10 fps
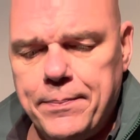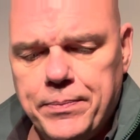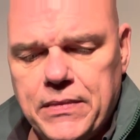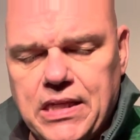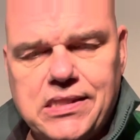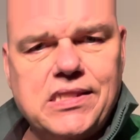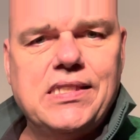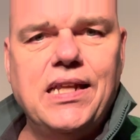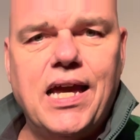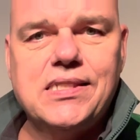This is the
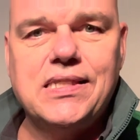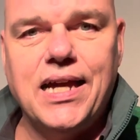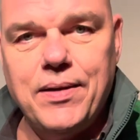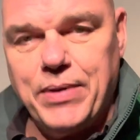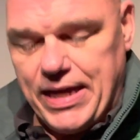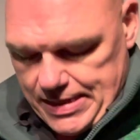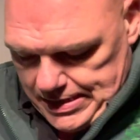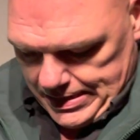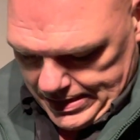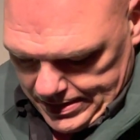last time
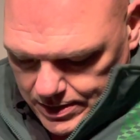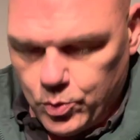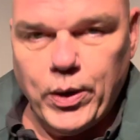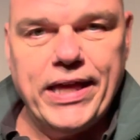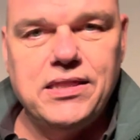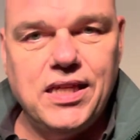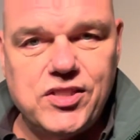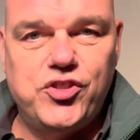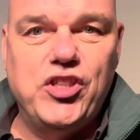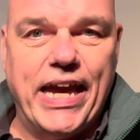I wear
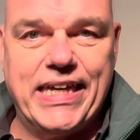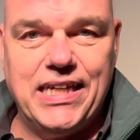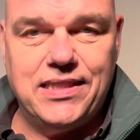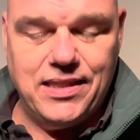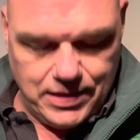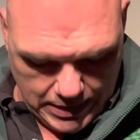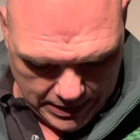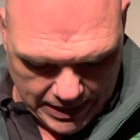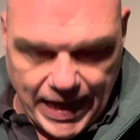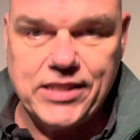this jacket,
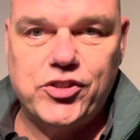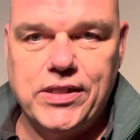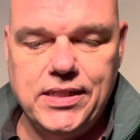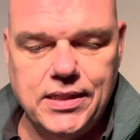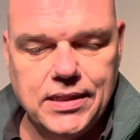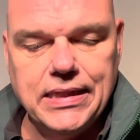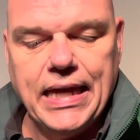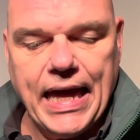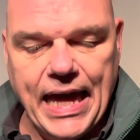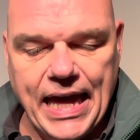actually.
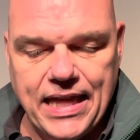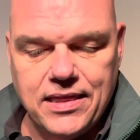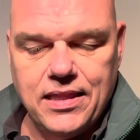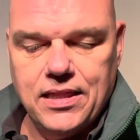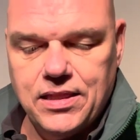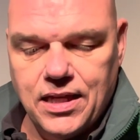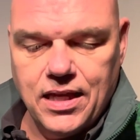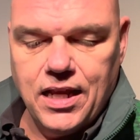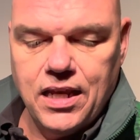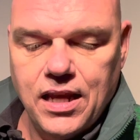And
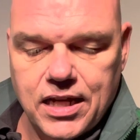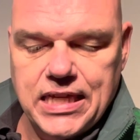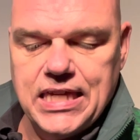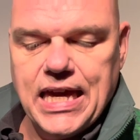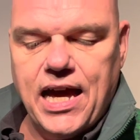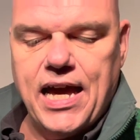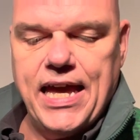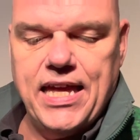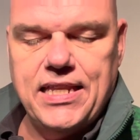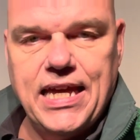the lucky
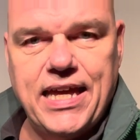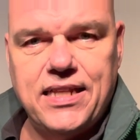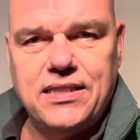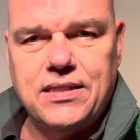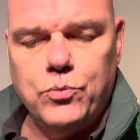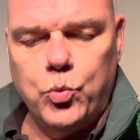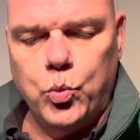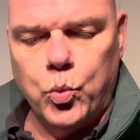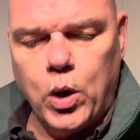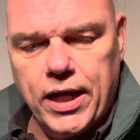guy that
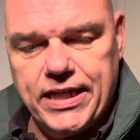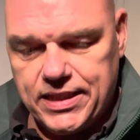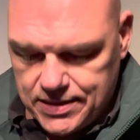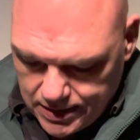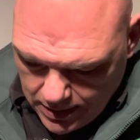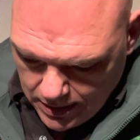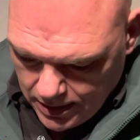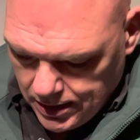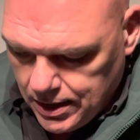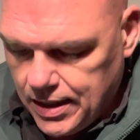won it
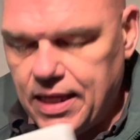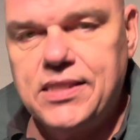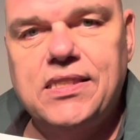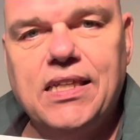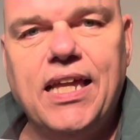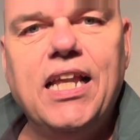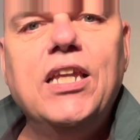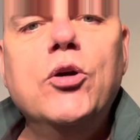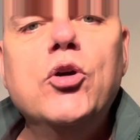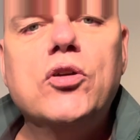is
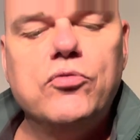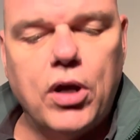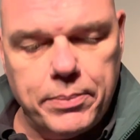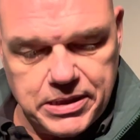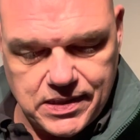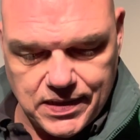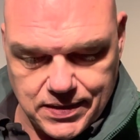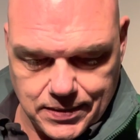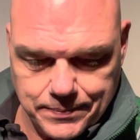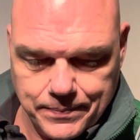Luke
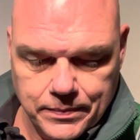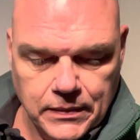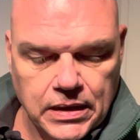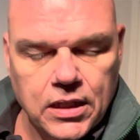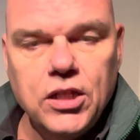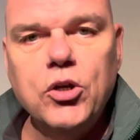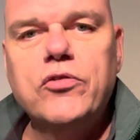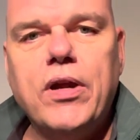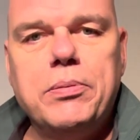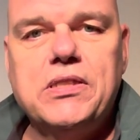Robertson. Luke
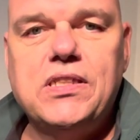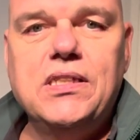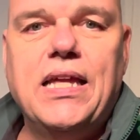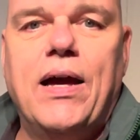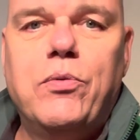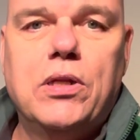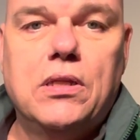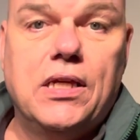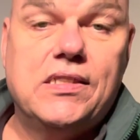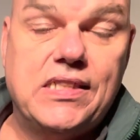Robertson, I
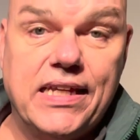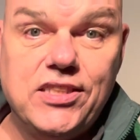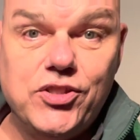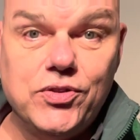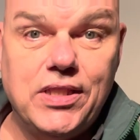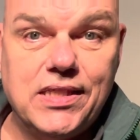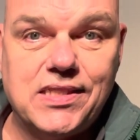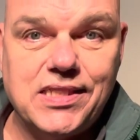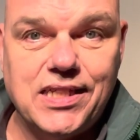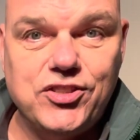will send you this
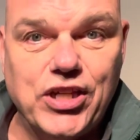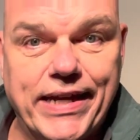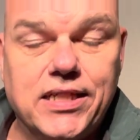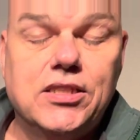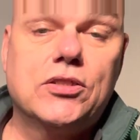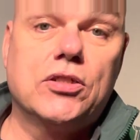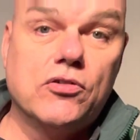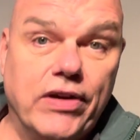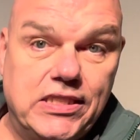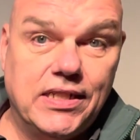jacket.
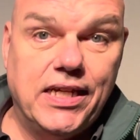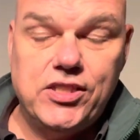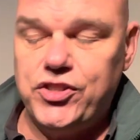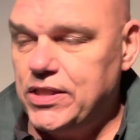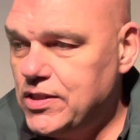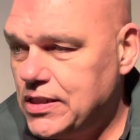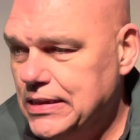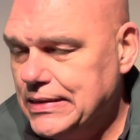Congratulations.